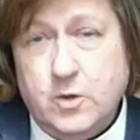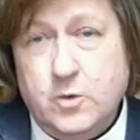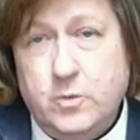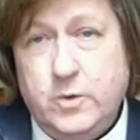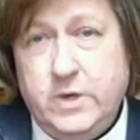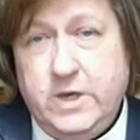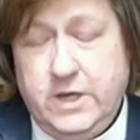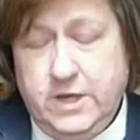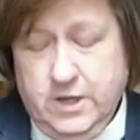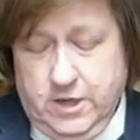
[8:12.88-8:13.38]

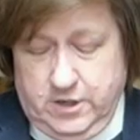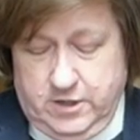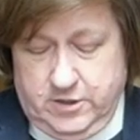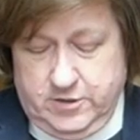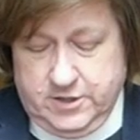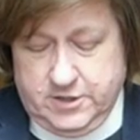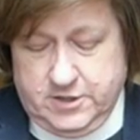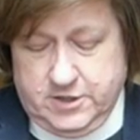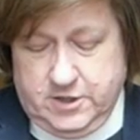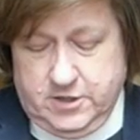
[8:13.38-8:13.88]
We
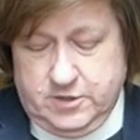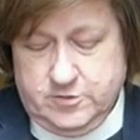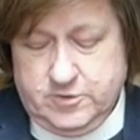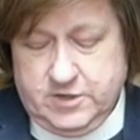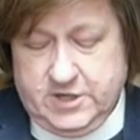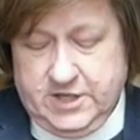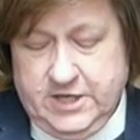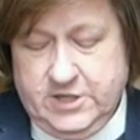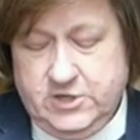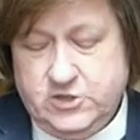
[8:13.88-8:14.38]
are a
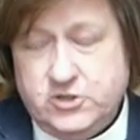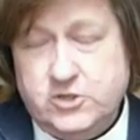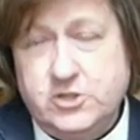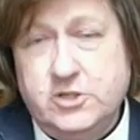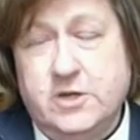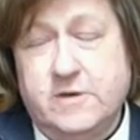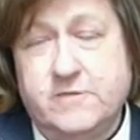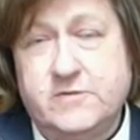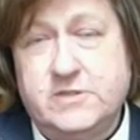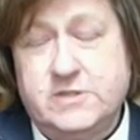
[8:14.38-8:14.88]

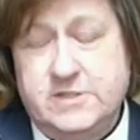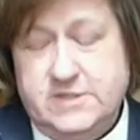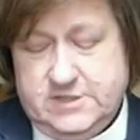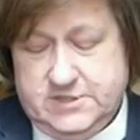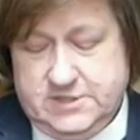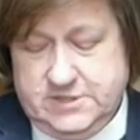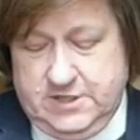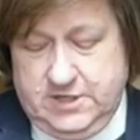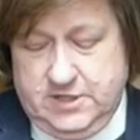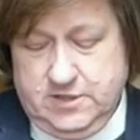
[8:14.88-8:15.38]
congregation of
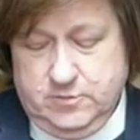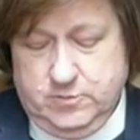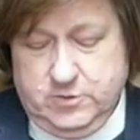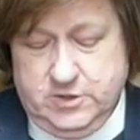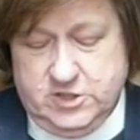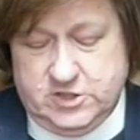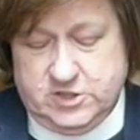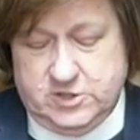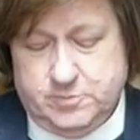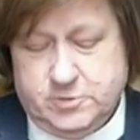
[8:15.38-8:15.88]
sincere
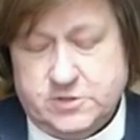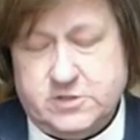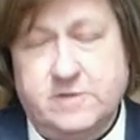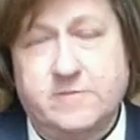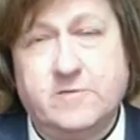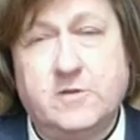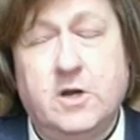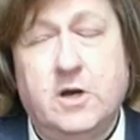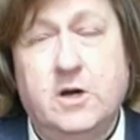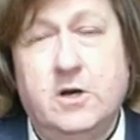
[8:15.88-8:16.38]
worshippers
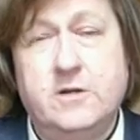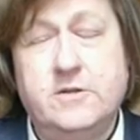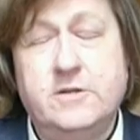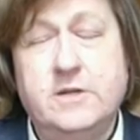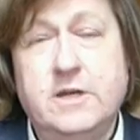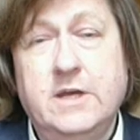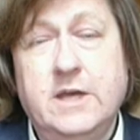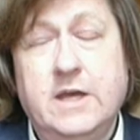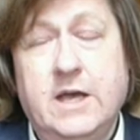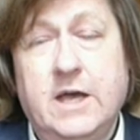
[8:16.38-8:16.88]
of
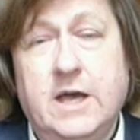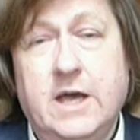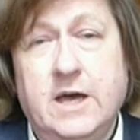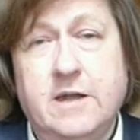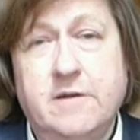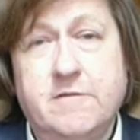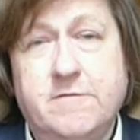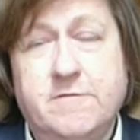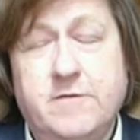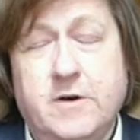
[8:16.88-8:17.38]
God
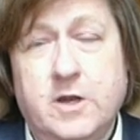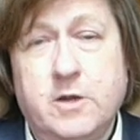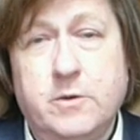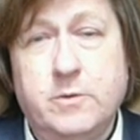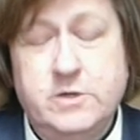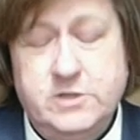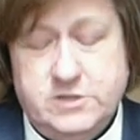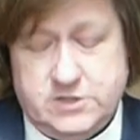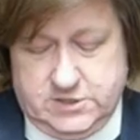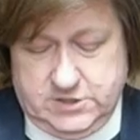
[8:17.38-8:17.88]
and
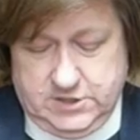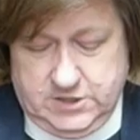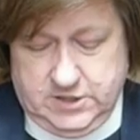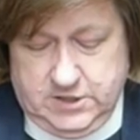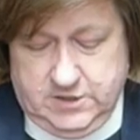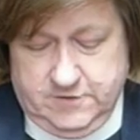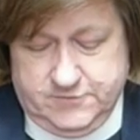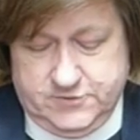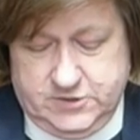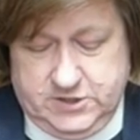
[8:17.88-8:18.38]
followers
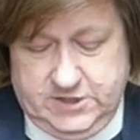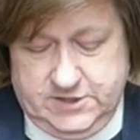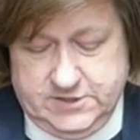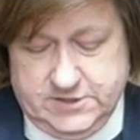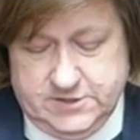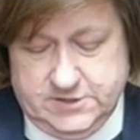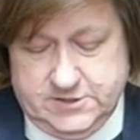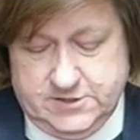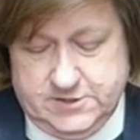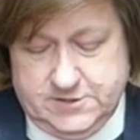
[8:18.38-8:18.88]
of
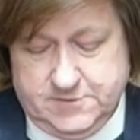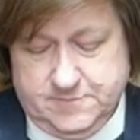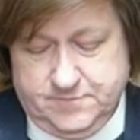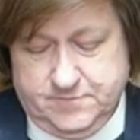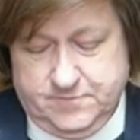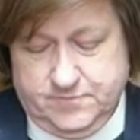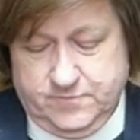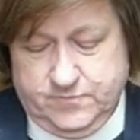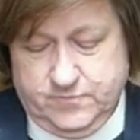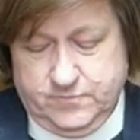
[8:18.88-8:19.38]
Jesus.
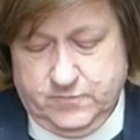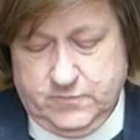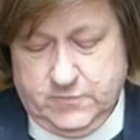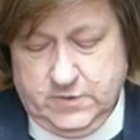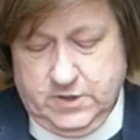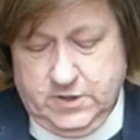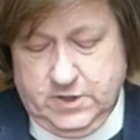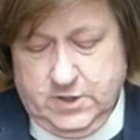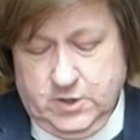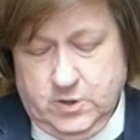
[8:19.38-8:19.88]

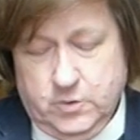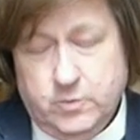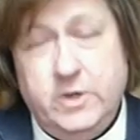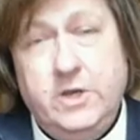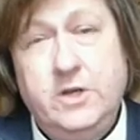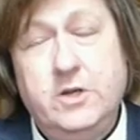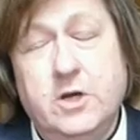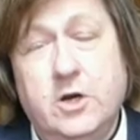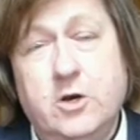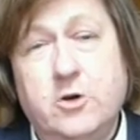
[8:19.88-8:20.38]

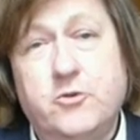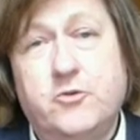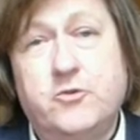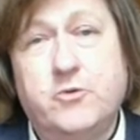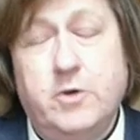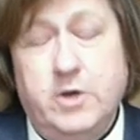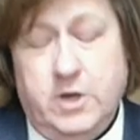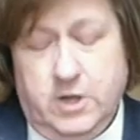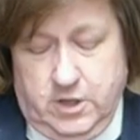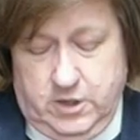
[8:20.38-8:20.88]
We know
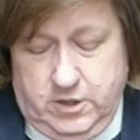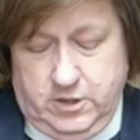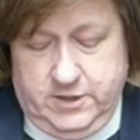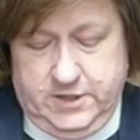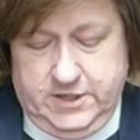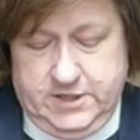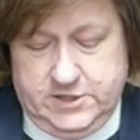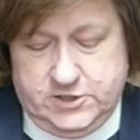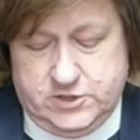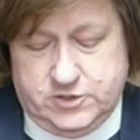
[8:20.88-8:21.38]
through a
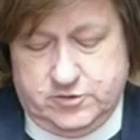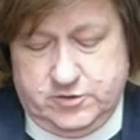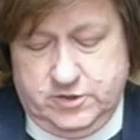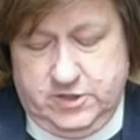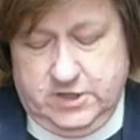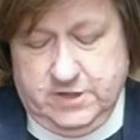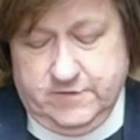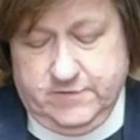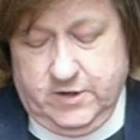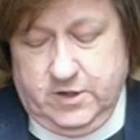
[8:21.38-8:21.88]
long
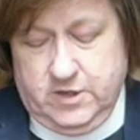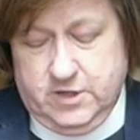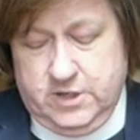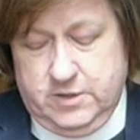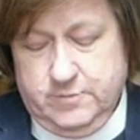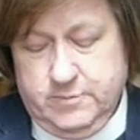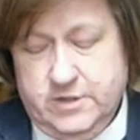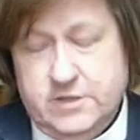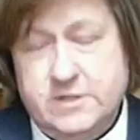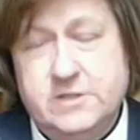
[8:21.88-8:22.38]
history of
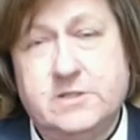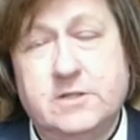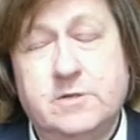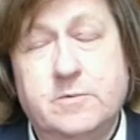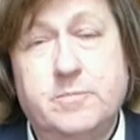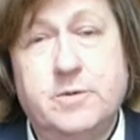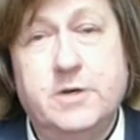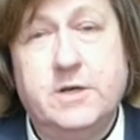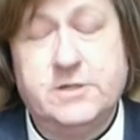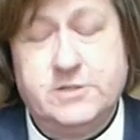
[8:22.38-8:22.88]
arguments
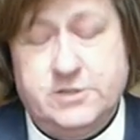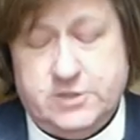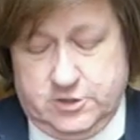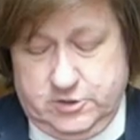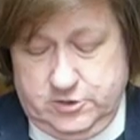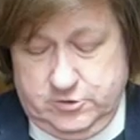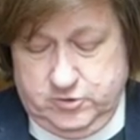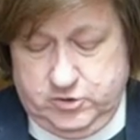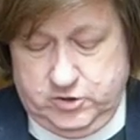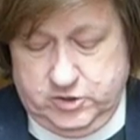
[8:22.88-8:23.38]
and
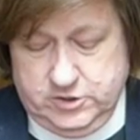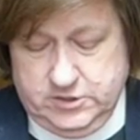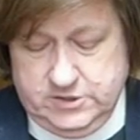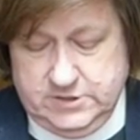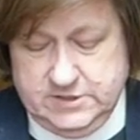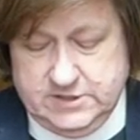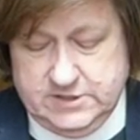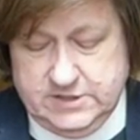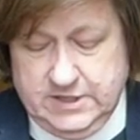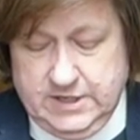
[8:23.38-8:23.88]

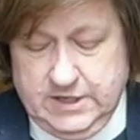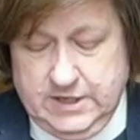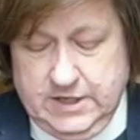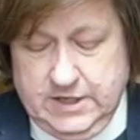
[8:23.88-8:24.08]
persecutions